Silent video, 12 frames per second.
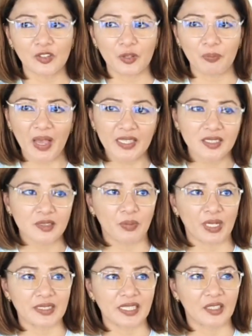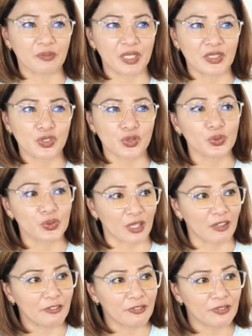the past months had been so
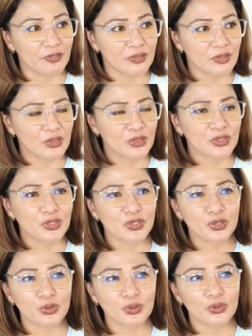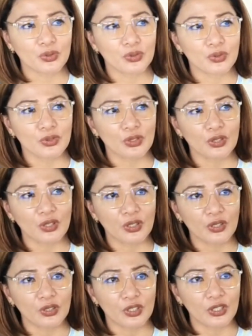tough. So,
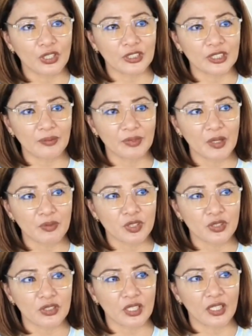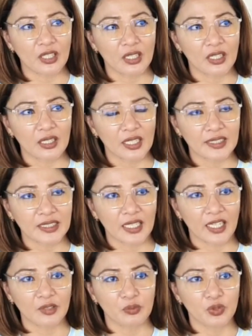sometimes,
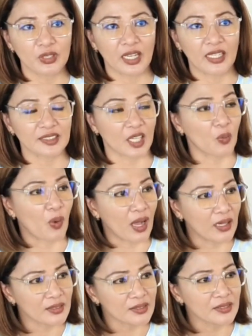kasla kahit mo nga agsarwa,